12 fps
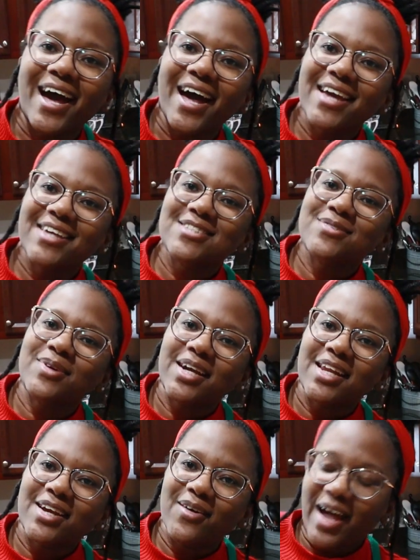guys, we're
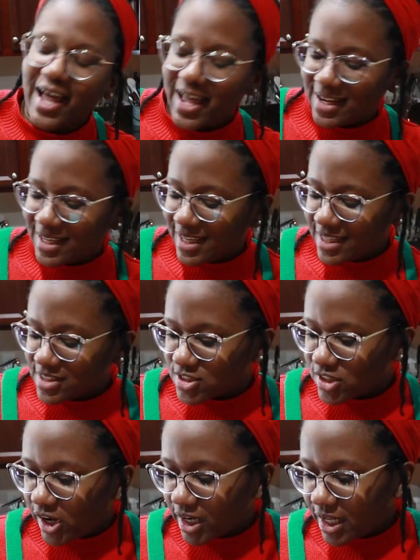gonna go ahead and get
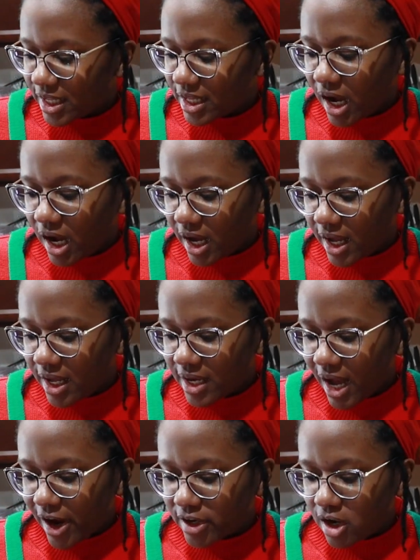started on
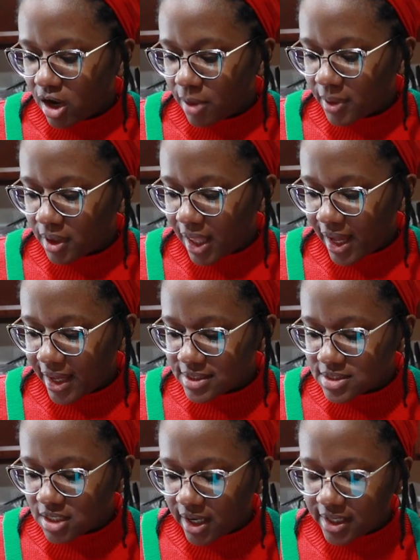our
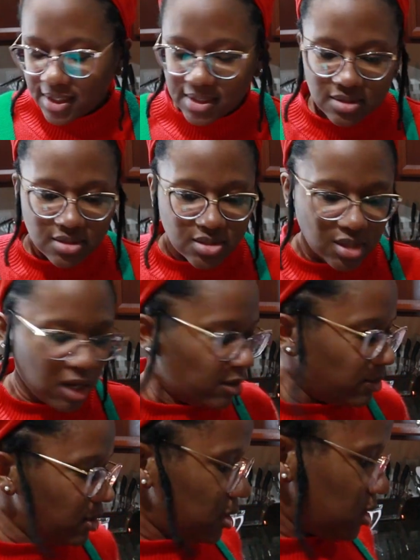caramelized onions.
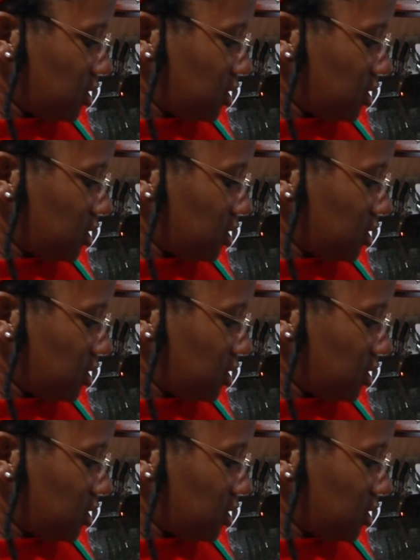So